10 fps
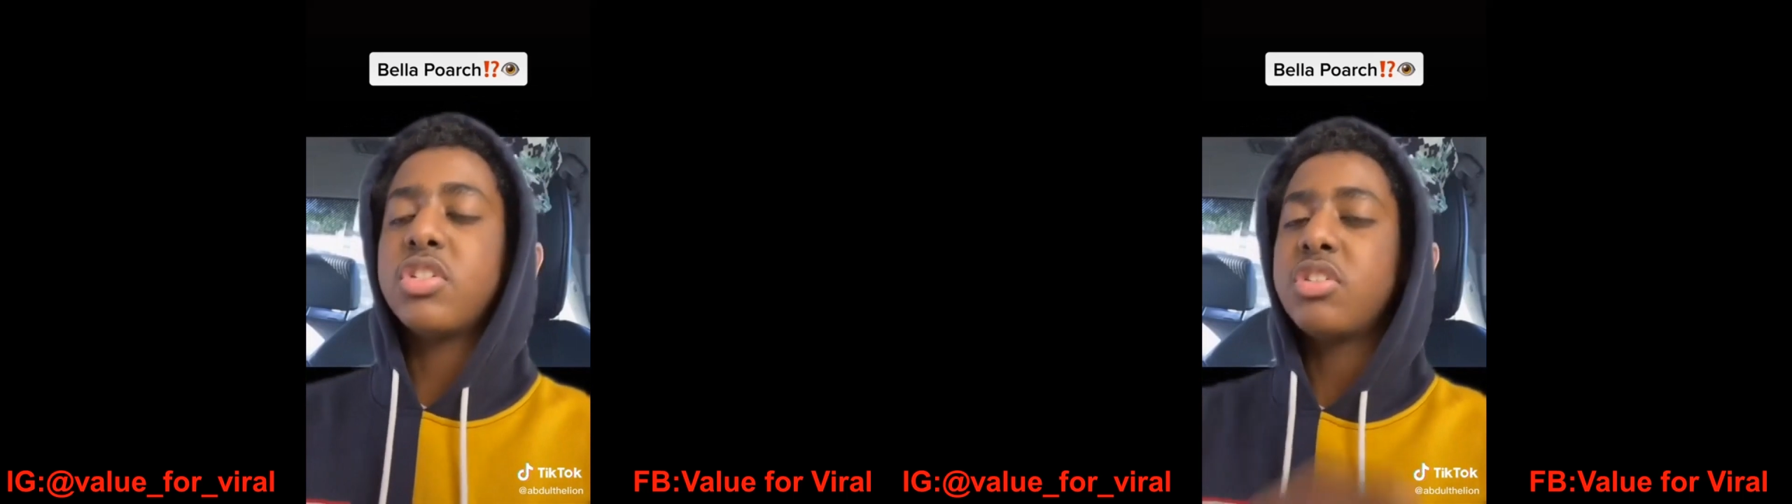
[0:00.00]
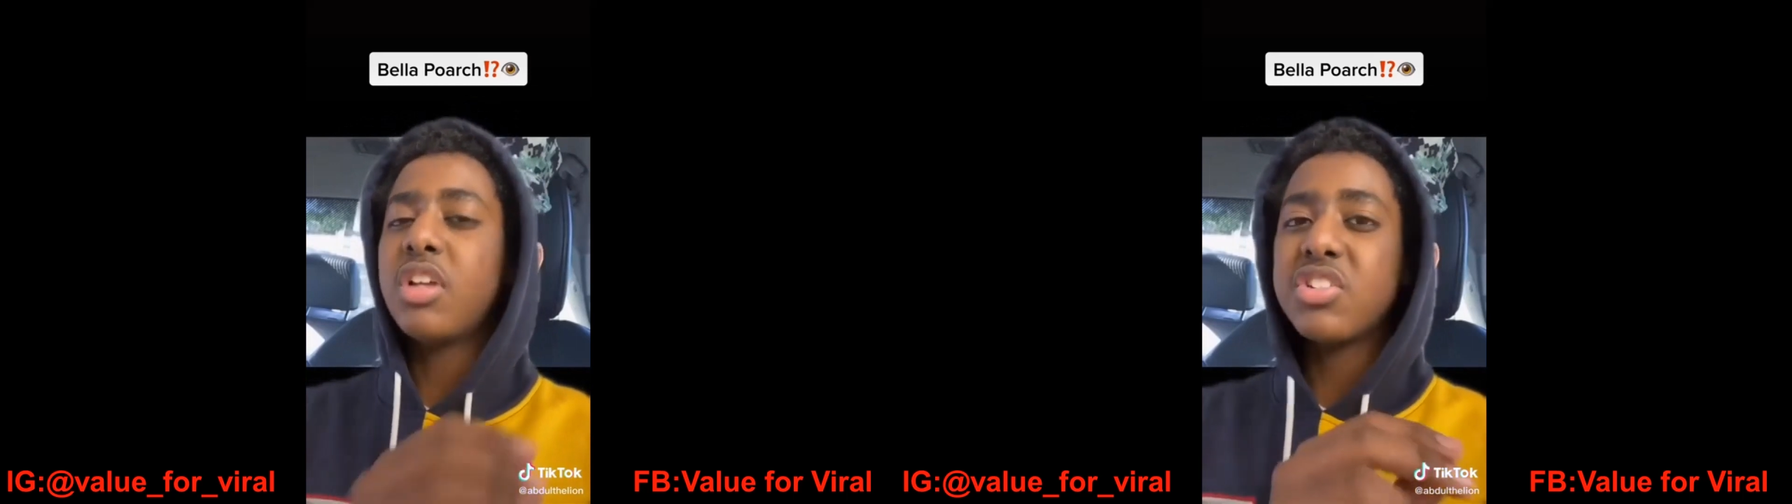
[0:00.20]

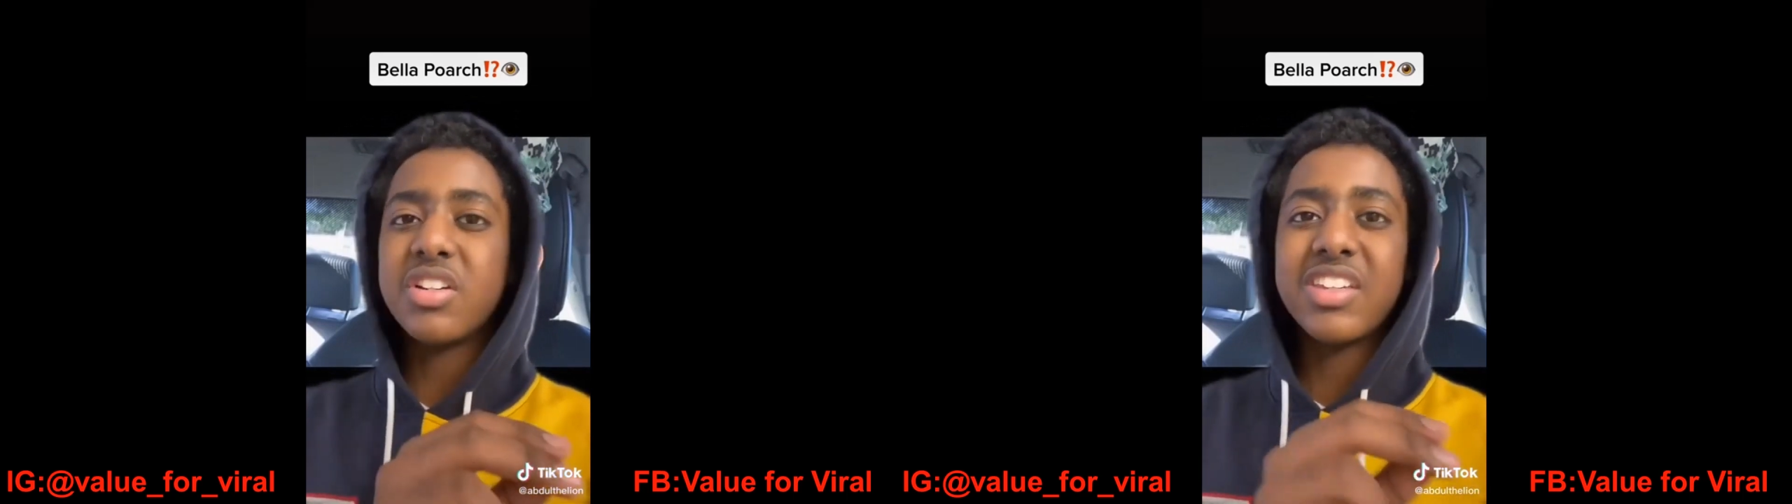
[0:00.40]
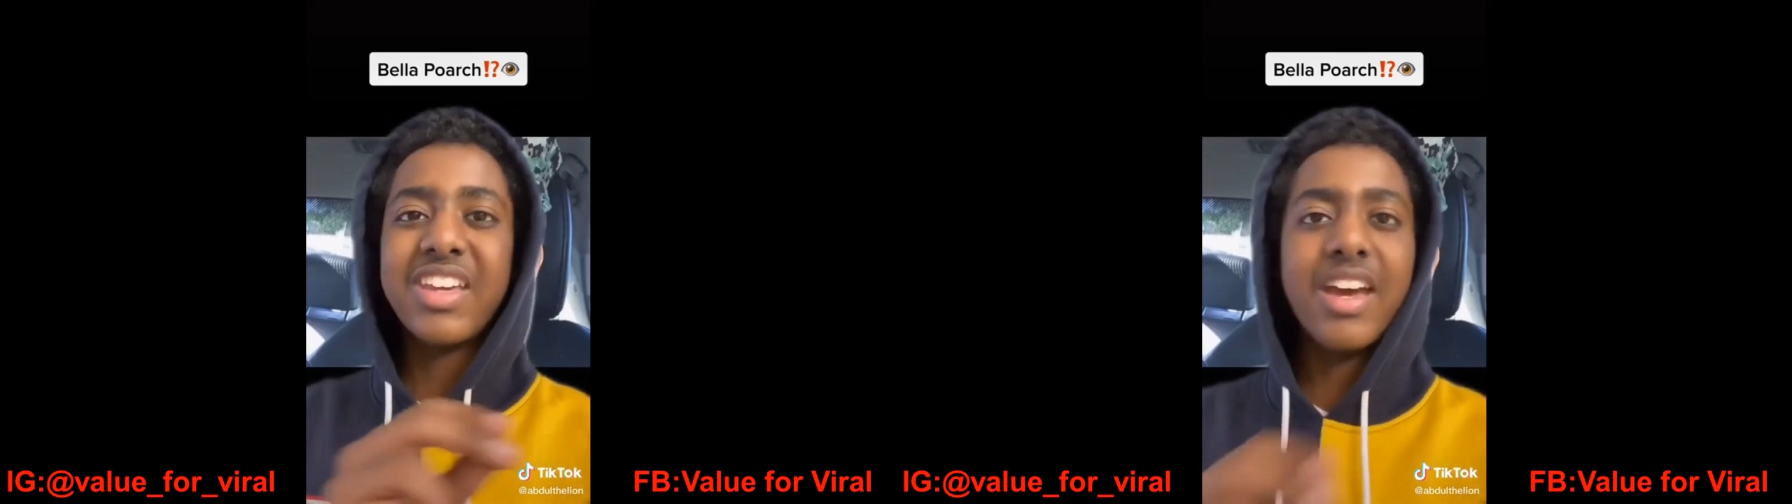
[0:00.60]
She's not
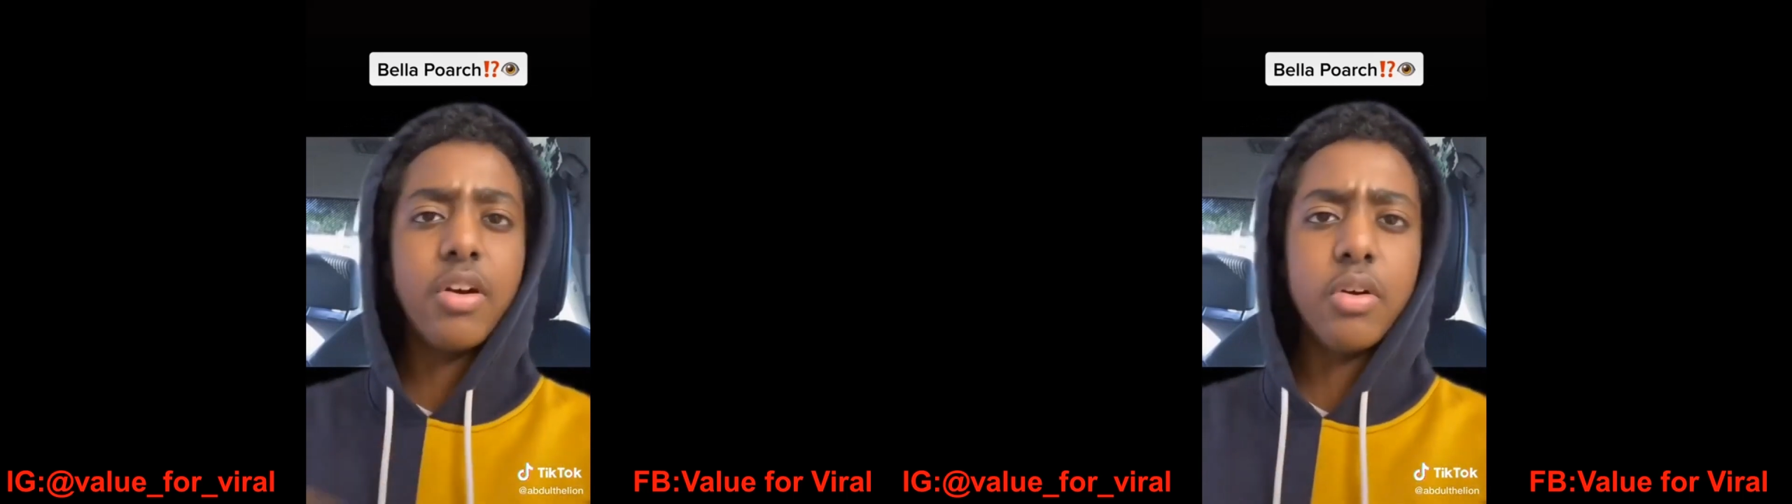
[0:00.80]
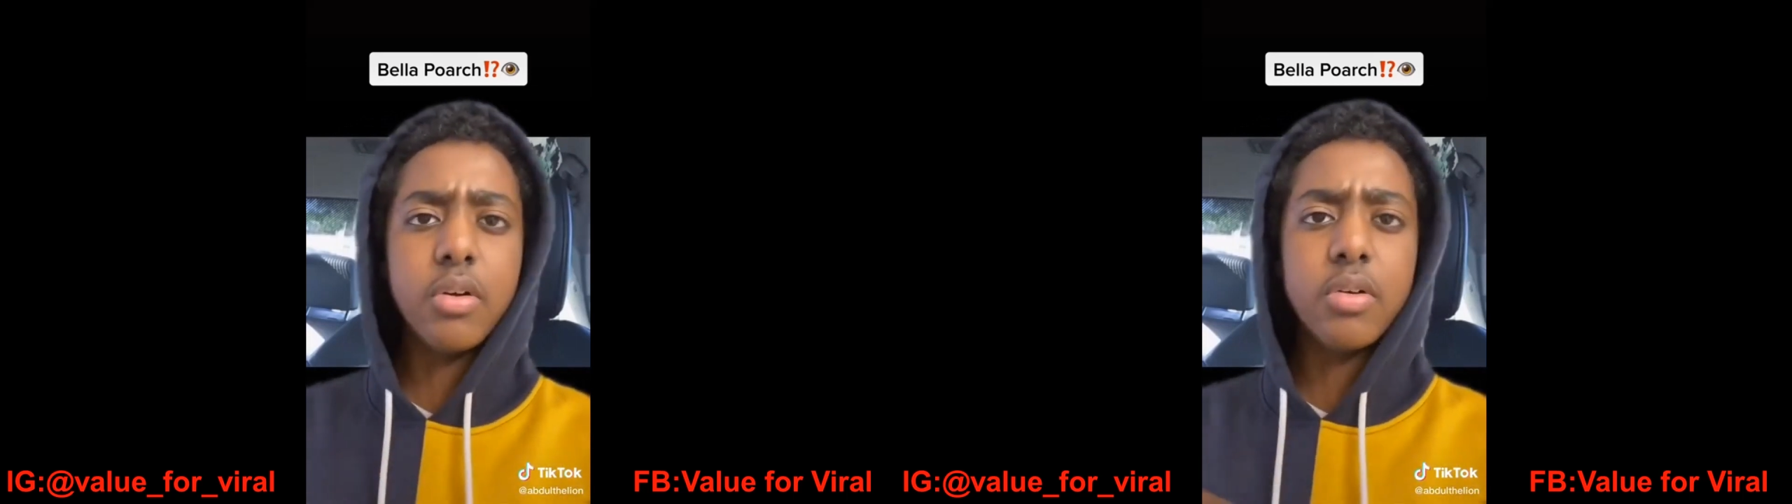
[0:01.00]
talking at
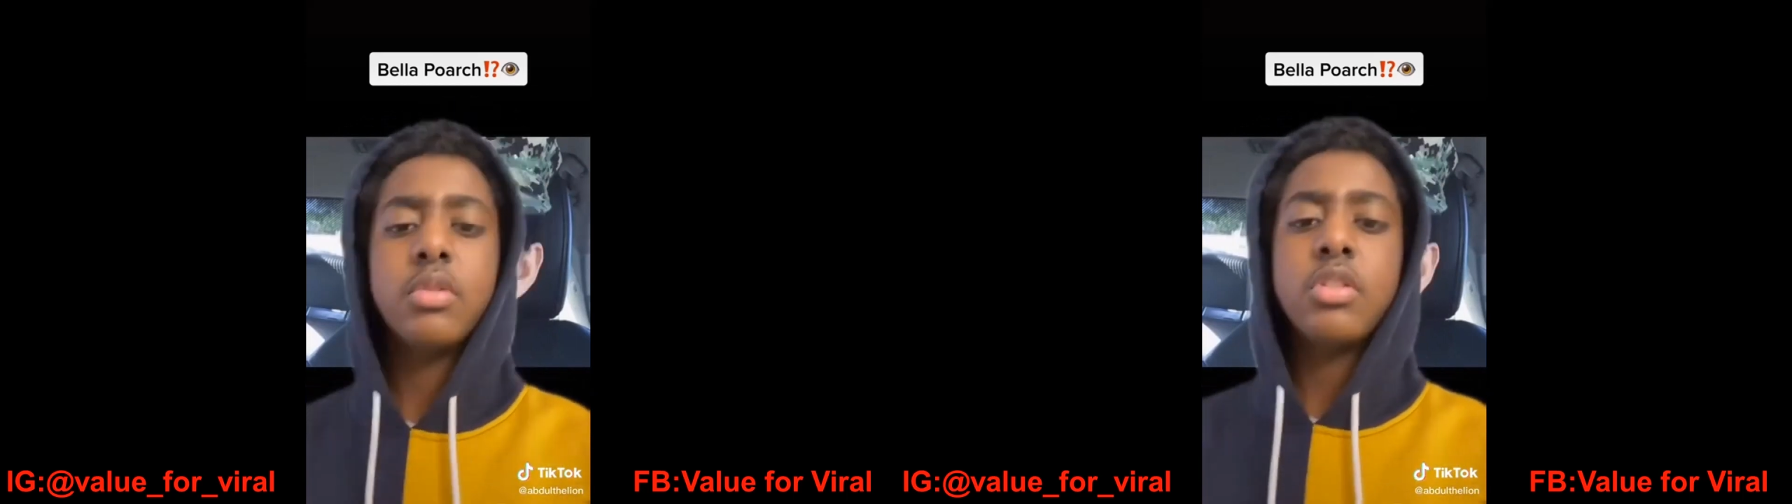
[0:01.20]
all.